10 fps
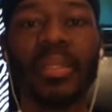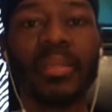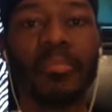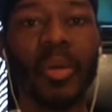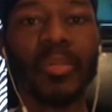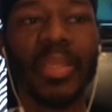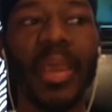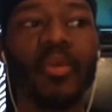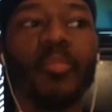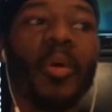of the most
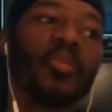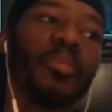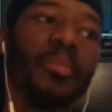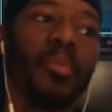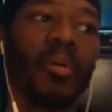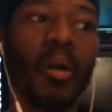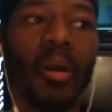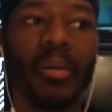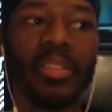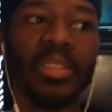high who most people
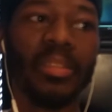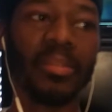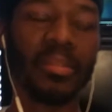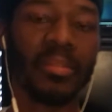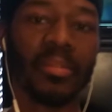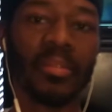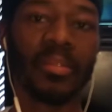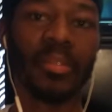call jesus